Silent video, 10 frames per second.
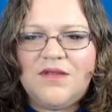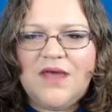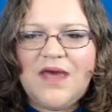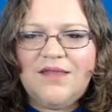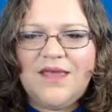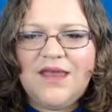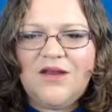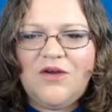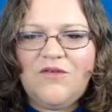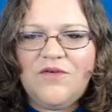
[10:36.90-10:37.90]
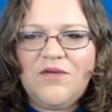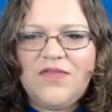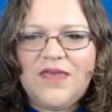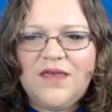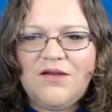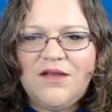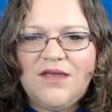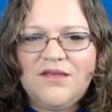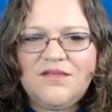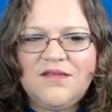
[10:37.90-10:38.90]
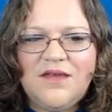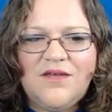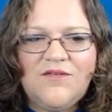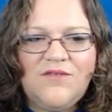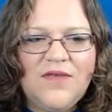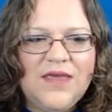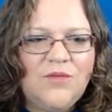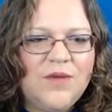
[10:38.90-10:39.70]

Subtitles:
highlight over the areas of a